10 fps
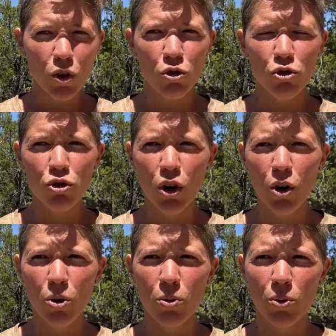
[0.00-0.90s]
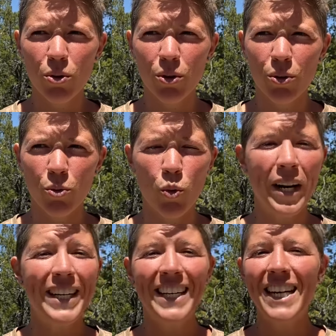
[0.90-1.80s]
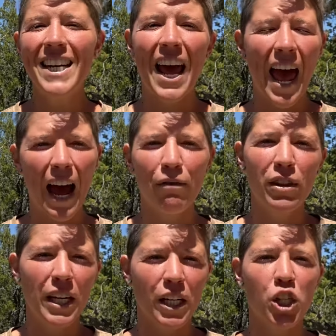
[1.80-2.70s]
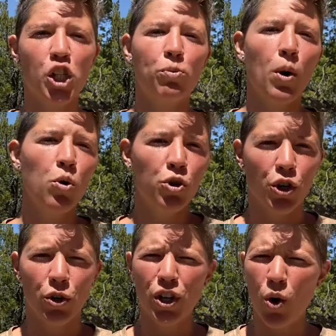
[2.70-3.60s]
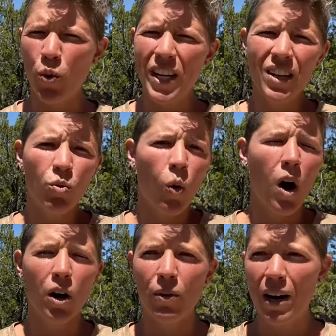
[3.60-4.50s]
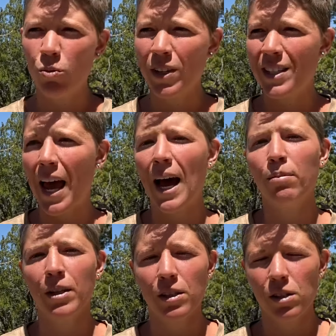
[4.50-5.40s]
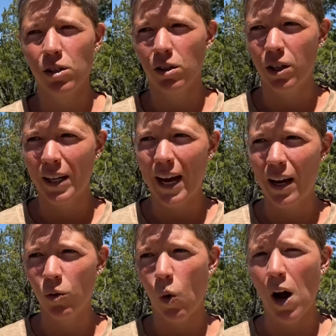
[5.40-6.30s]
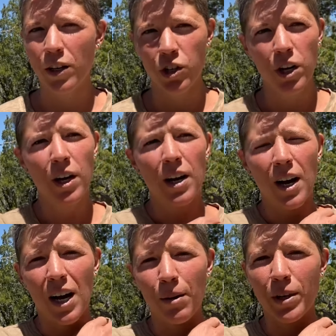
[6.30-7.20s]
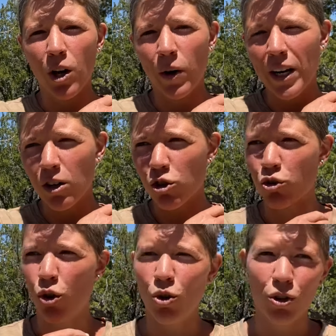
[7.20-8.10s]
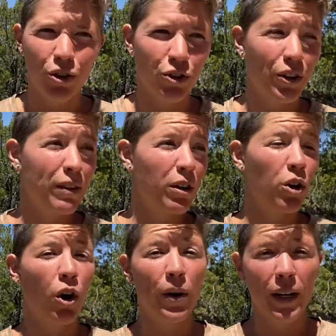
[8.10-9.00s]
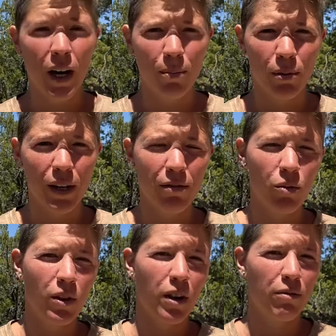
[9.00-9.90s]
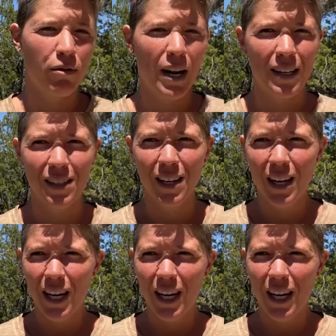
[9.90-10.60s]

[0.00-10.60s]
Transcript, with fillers: So we didn't have the exposure. You know, we didn't walk around with tablets to look at and watch, you know, in our strollers, or even growing up, or even with our friends.